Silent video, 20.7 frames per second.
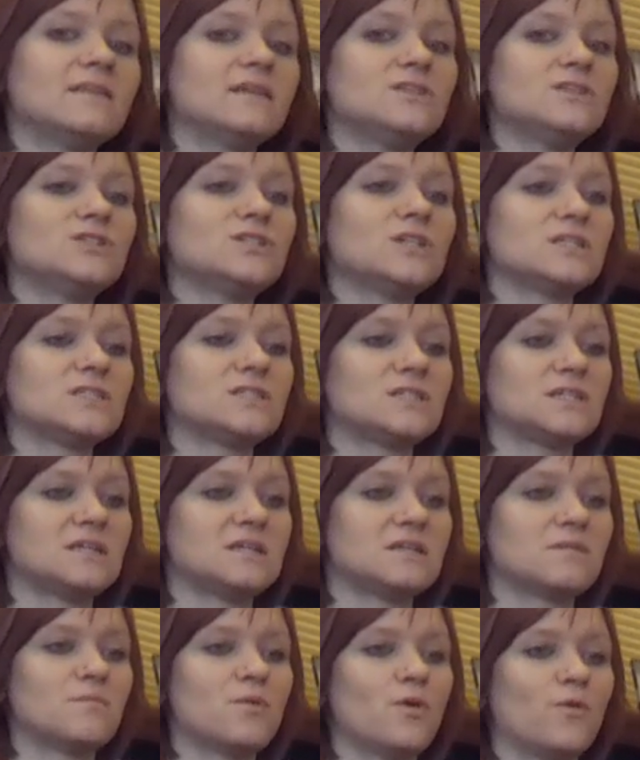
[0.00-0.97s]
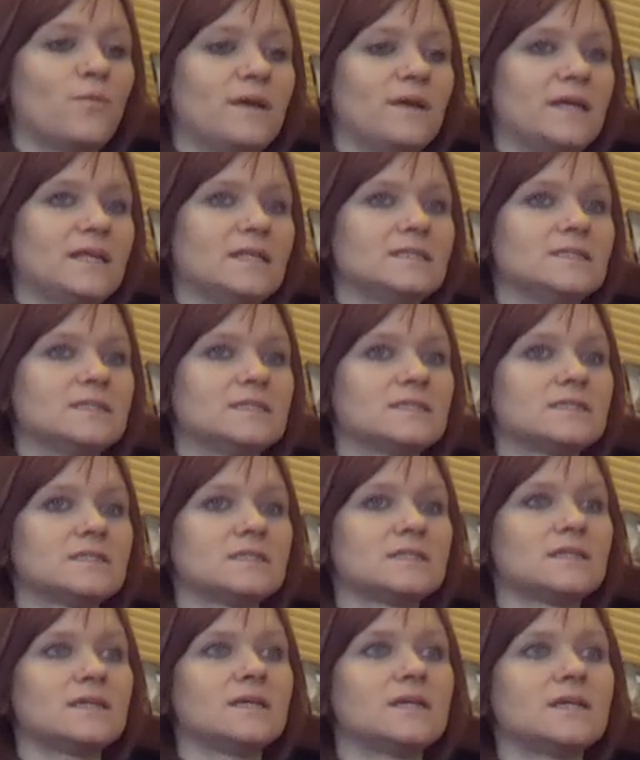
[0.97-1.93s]
And then just take a moment
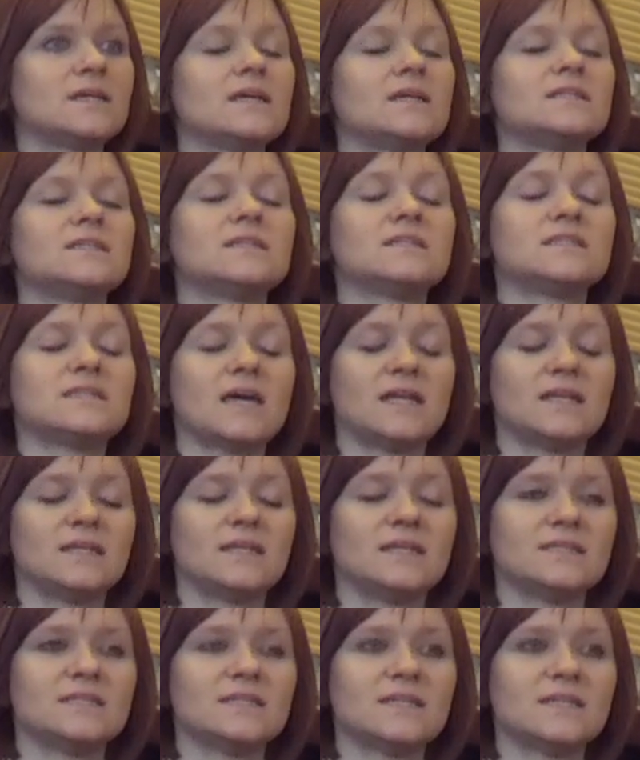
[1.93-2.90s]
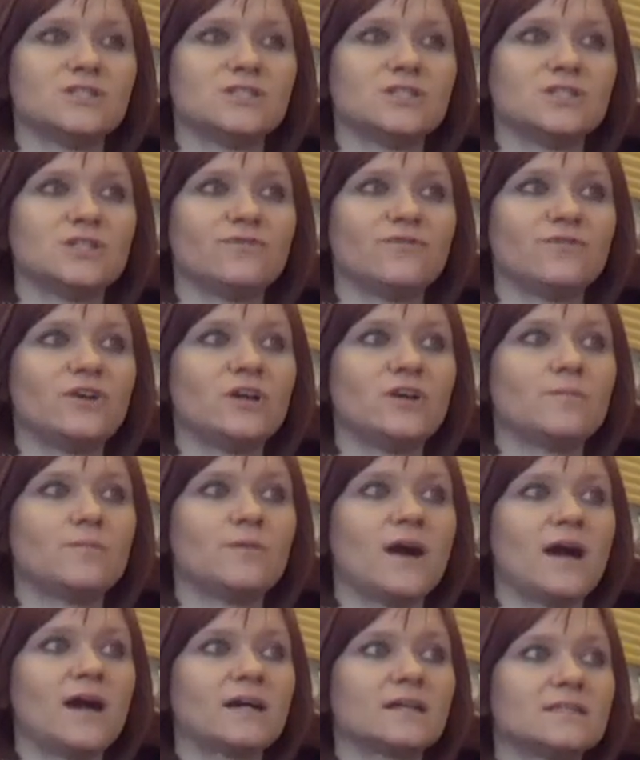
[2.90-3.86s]
to set an intention for your
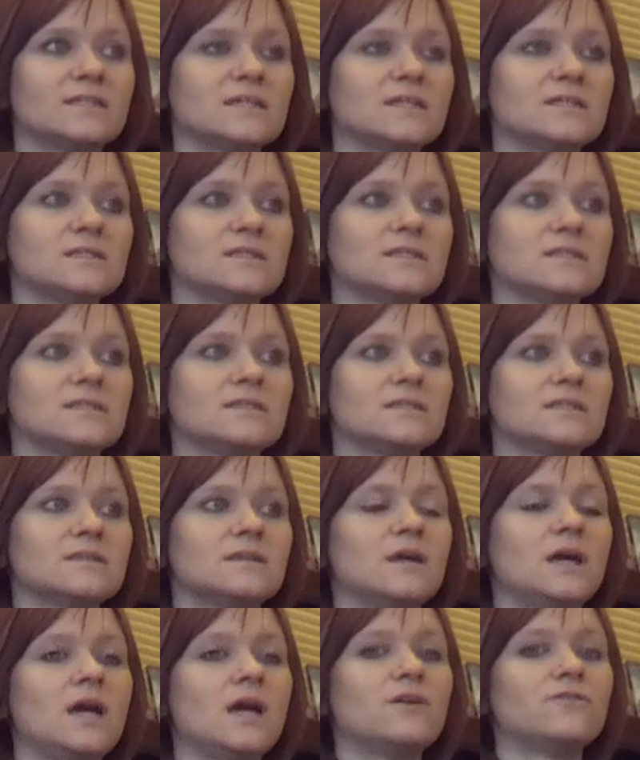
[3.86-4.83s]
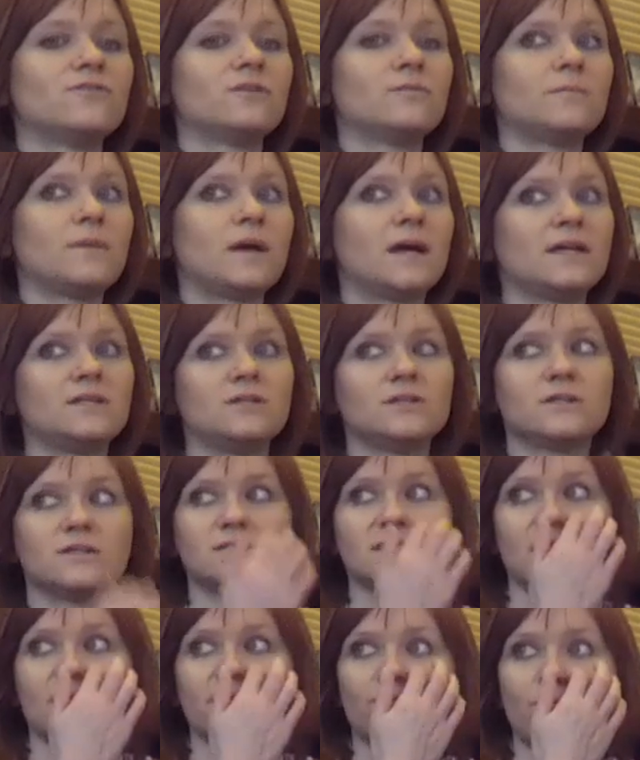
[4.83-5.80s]
practice. Remind
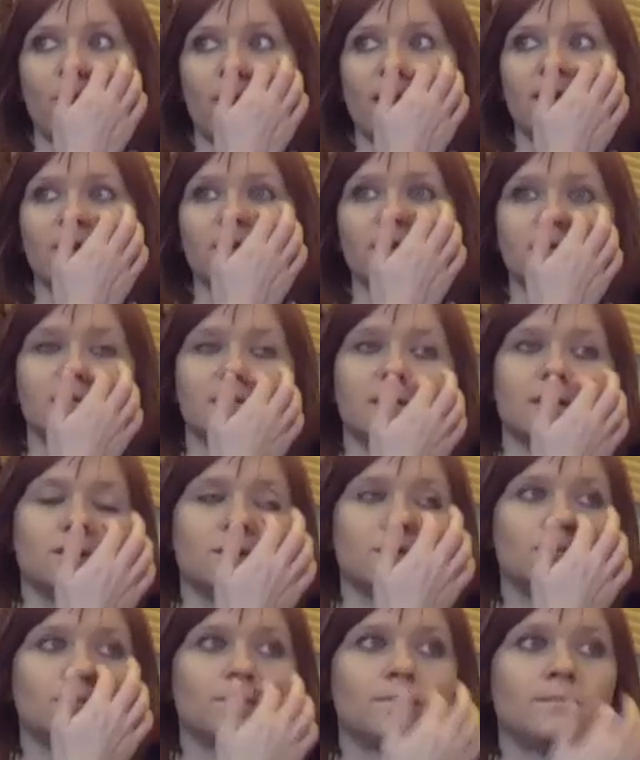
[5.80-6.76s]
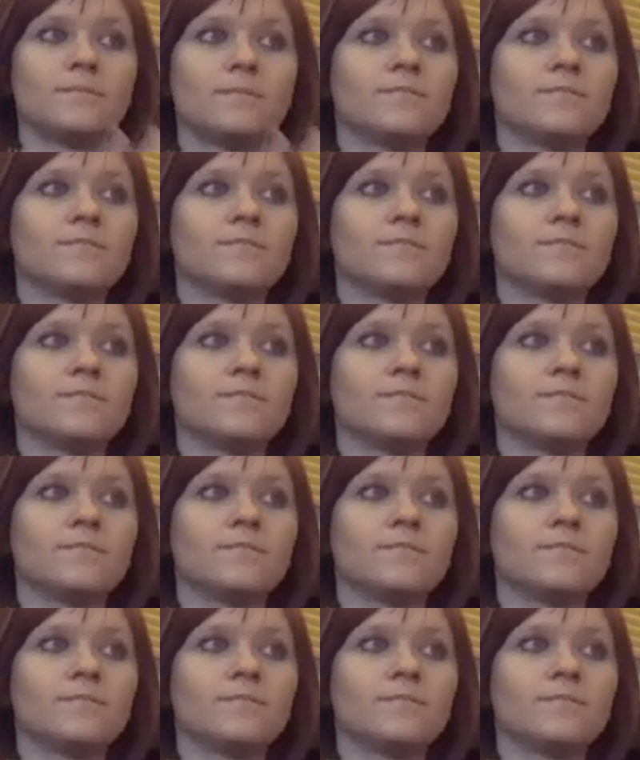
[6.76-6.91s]
yourself why you're here.